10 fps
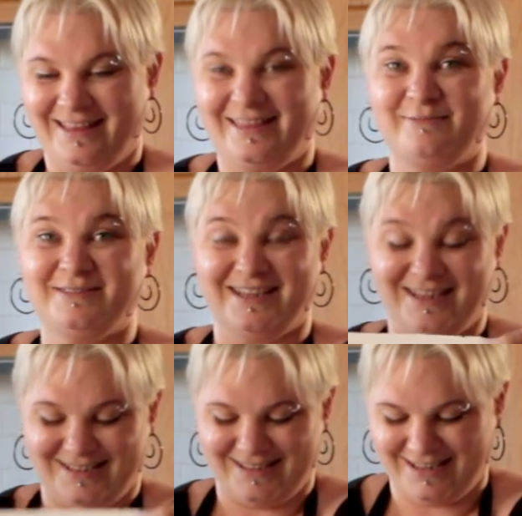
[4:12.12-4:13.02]
Then we
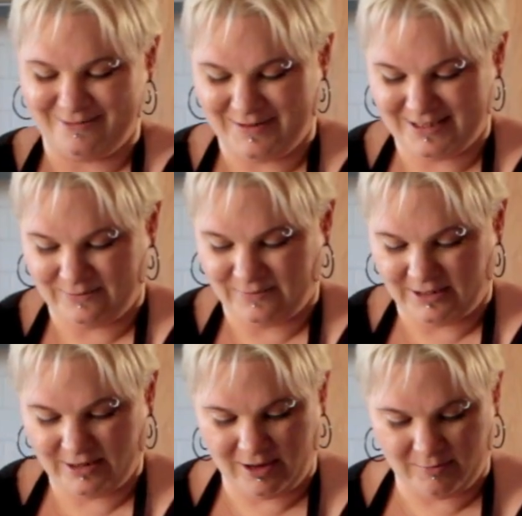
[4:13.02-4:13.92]
take our second piece of
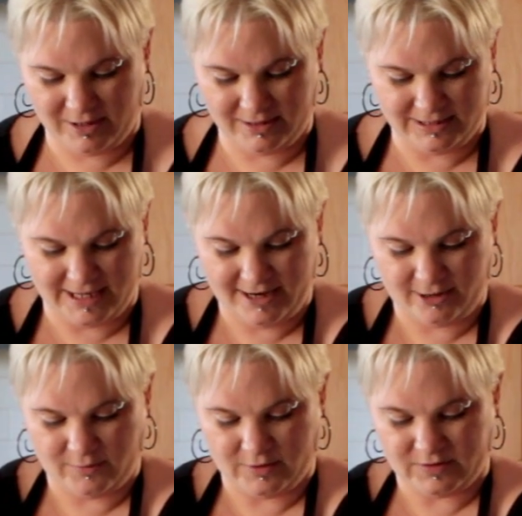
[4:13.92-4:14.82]
phyllo and we lay it
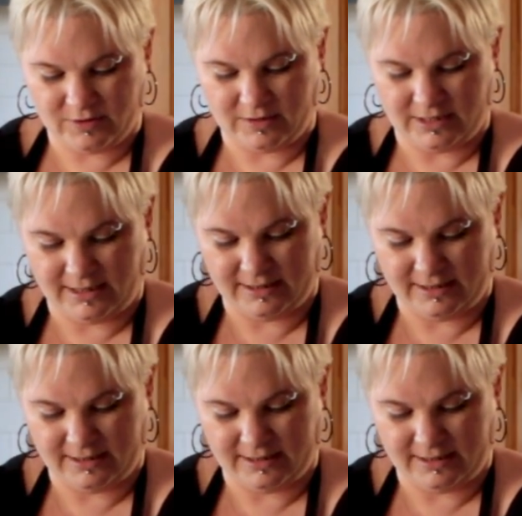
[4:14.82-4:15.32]
over so that